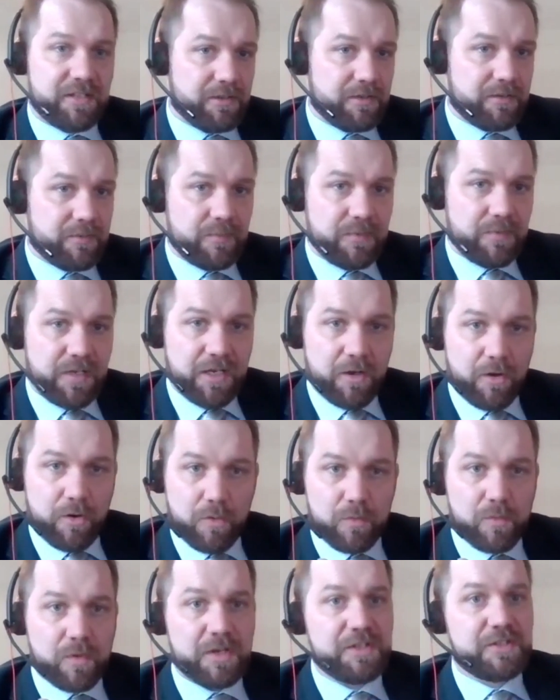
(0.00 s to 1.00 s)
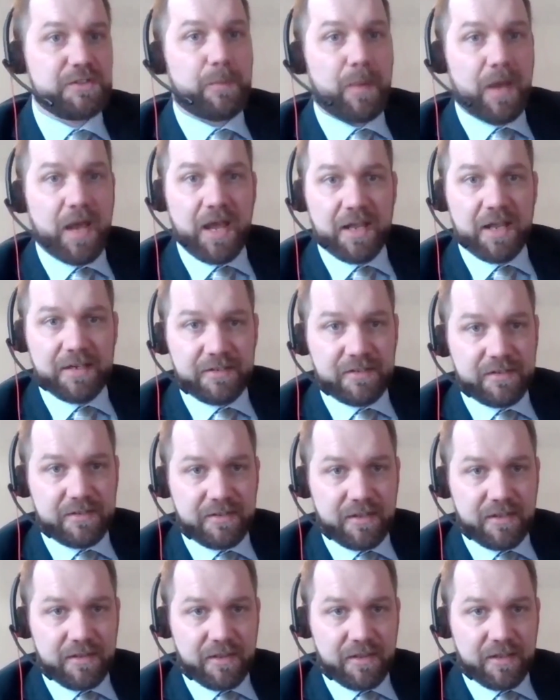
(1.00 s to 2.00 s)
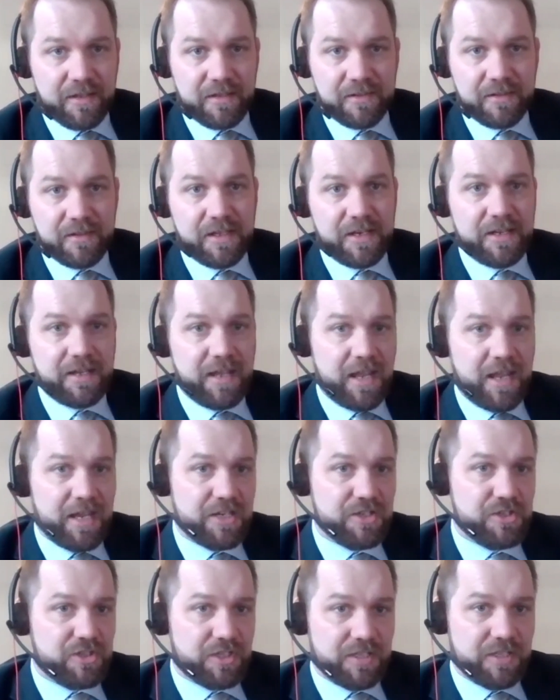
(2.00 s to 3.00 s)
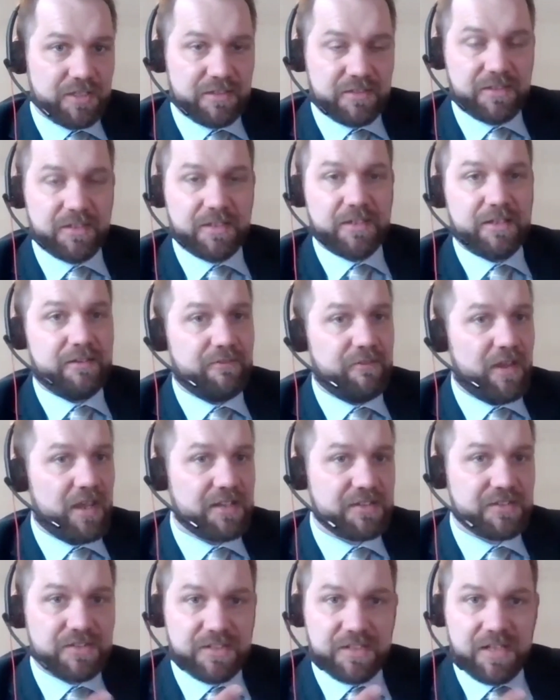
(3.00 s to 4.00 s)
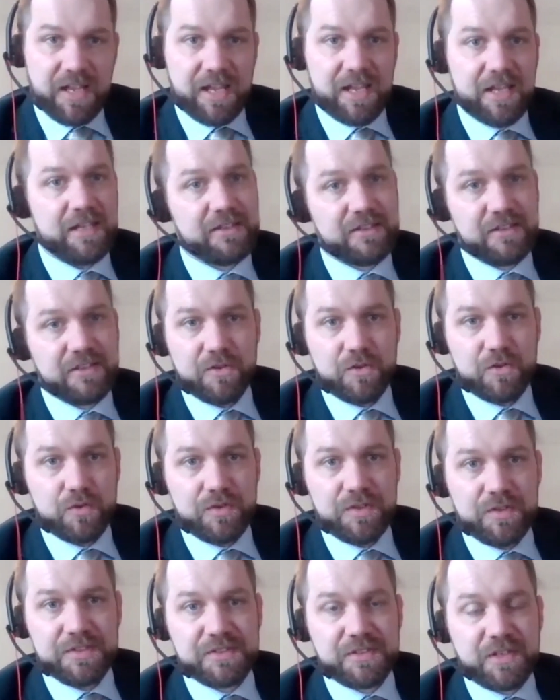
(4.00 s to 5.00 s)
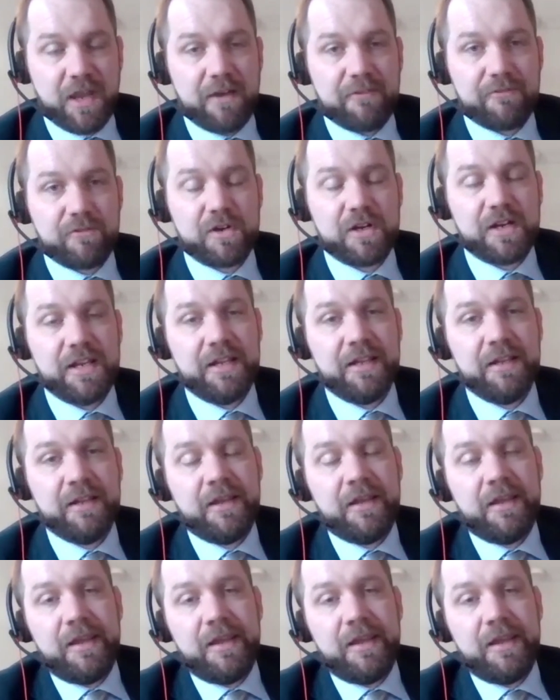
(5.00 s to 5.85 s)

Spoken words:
to, respond to the litigation, to investigate, to do discovery,